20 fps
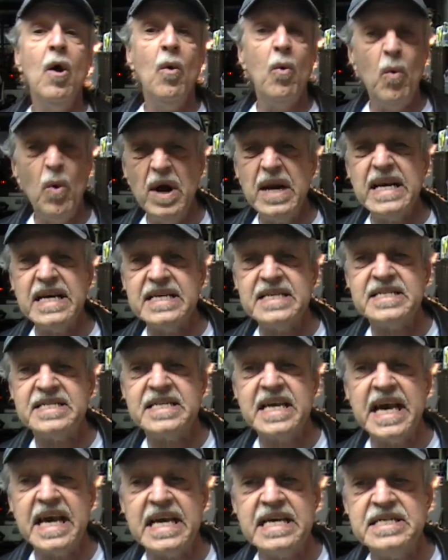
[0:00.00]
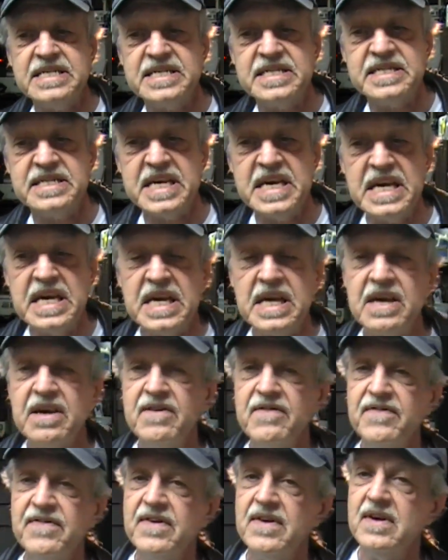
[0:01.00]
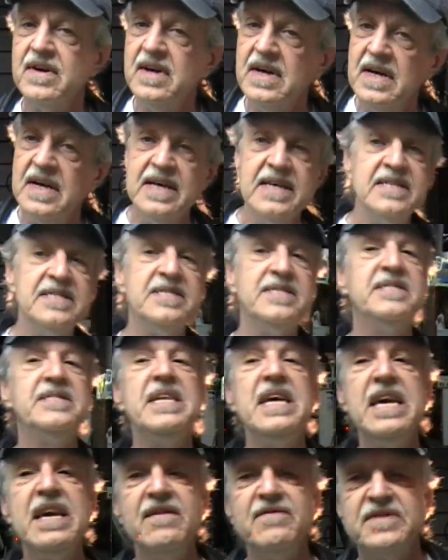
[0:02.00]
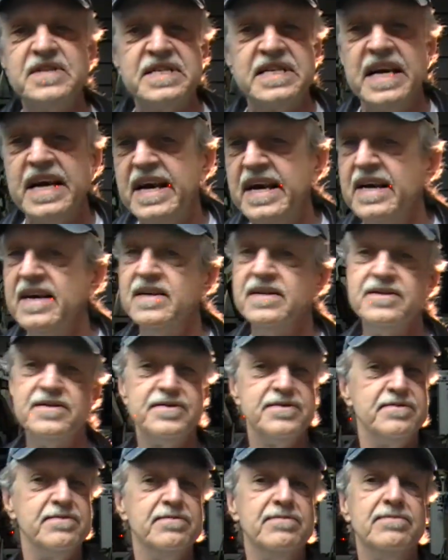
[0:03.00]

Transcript: What do you say, Steve? Steve says,